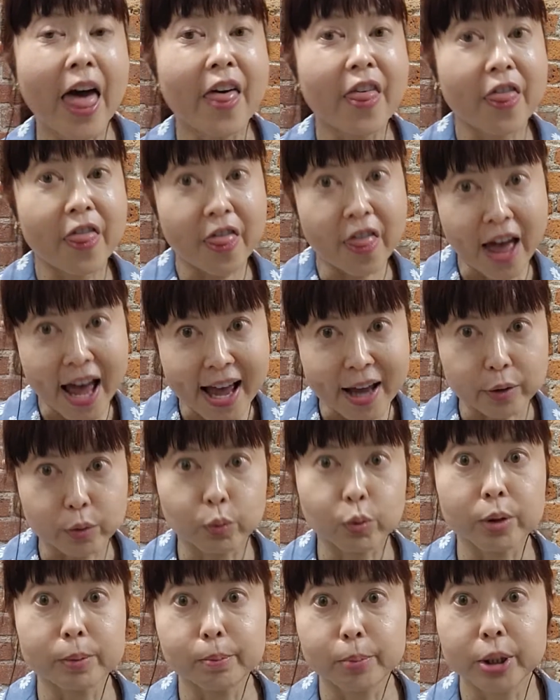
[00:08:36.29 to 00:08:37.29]
that
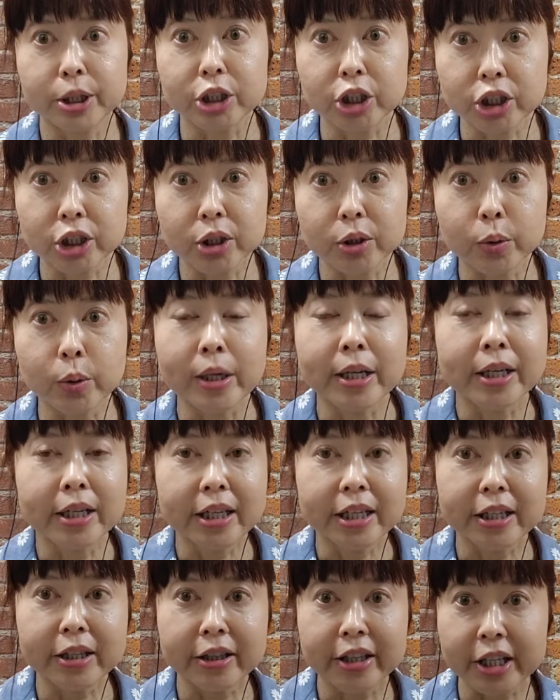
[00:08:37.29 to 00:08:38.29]
would put you
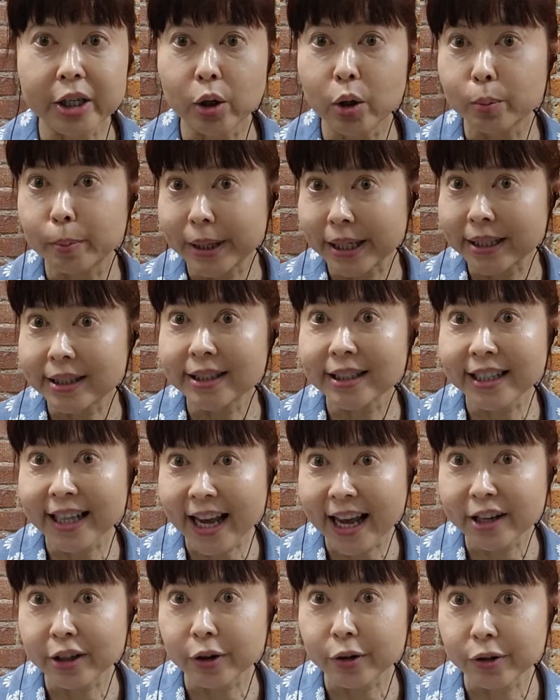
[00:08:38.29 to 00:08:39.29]
in the obese
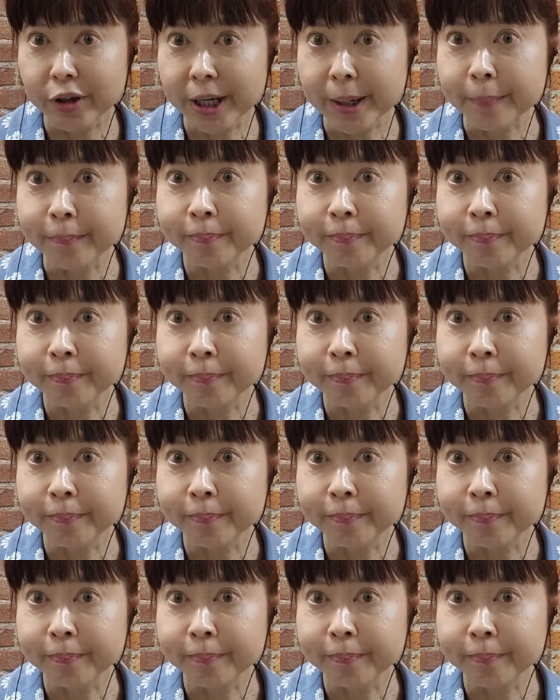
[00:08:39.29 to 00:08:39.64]
category.